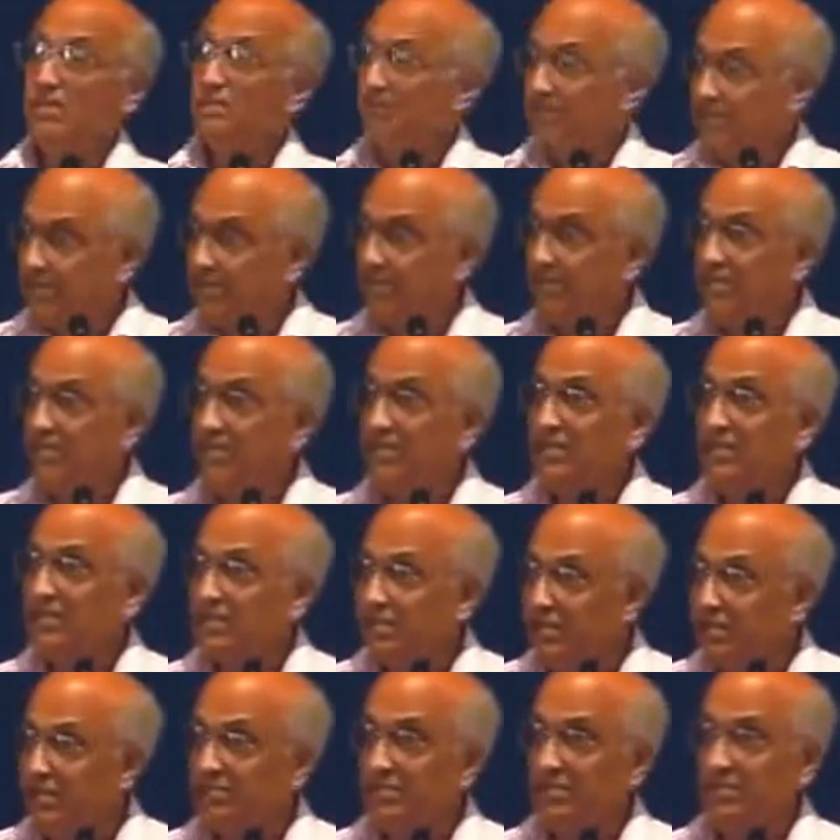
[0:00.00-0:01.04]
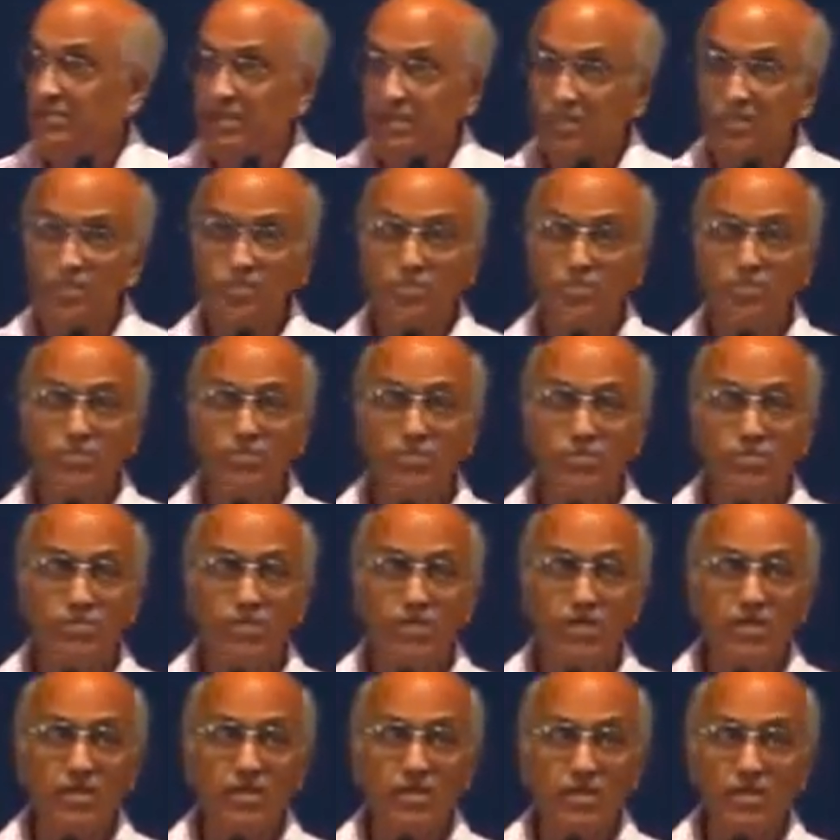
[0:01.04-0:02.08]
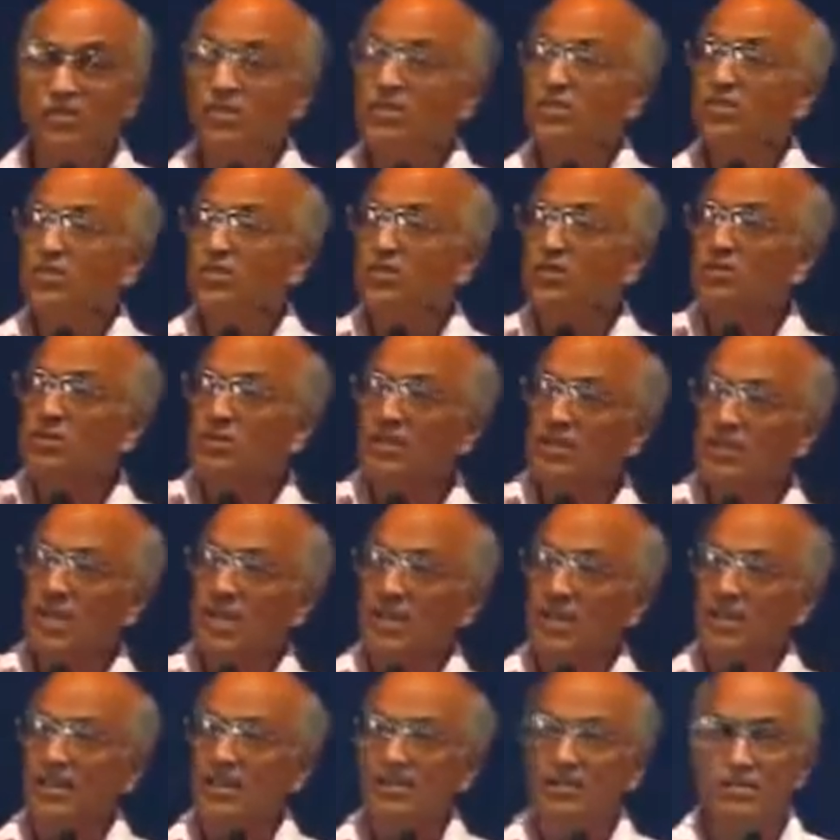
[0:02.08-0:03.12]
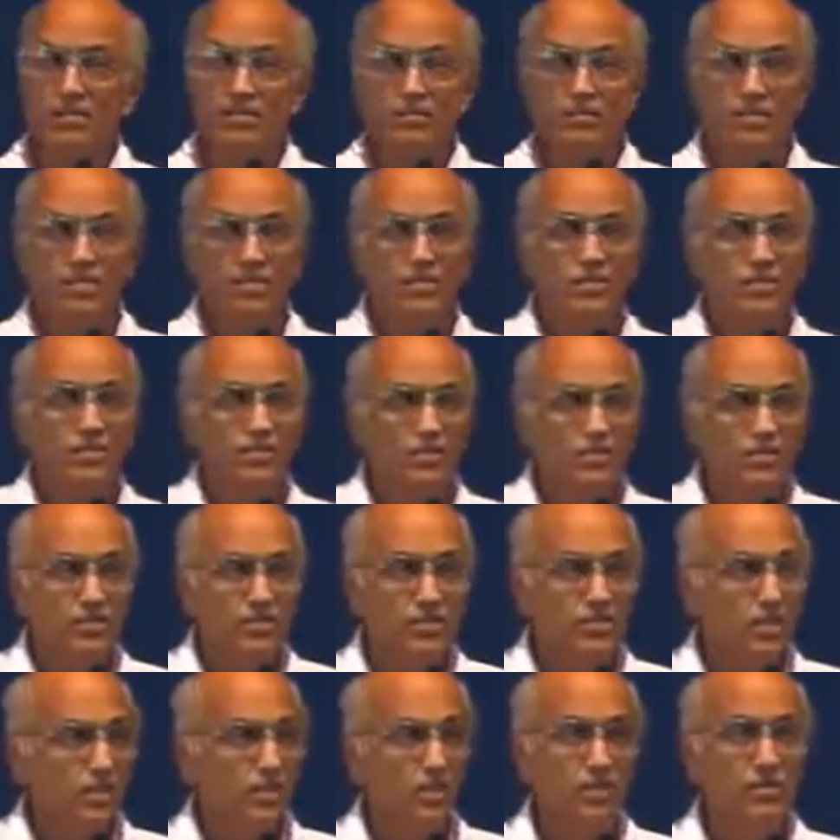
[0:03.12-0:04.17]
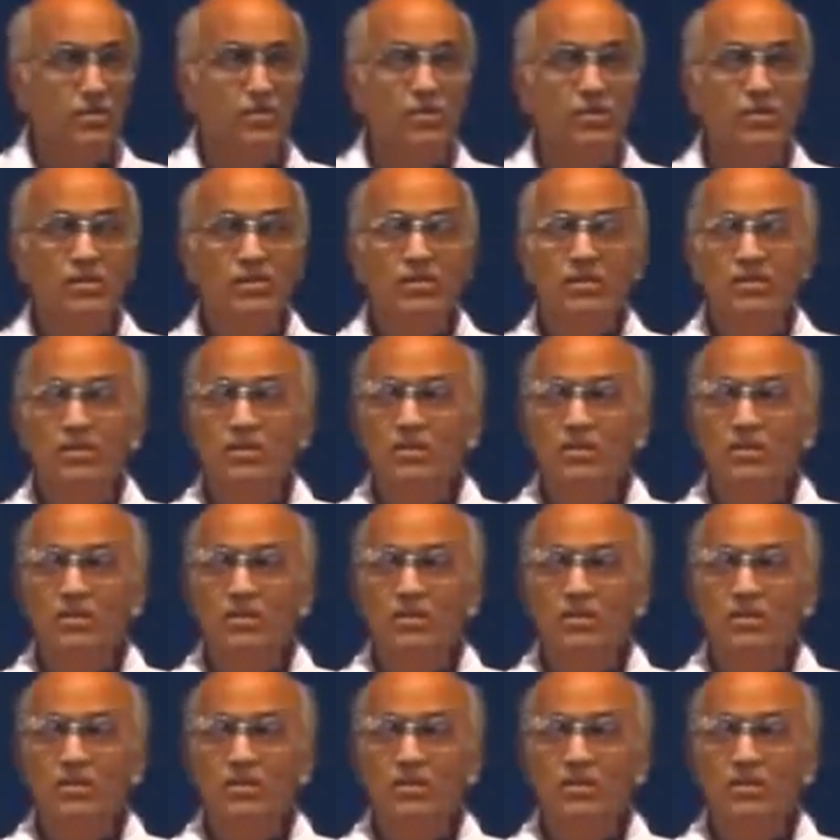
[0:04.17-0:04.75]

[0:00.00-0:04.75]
he spent with his disciples, that's true. He wasn't always hanging around with sinners, no.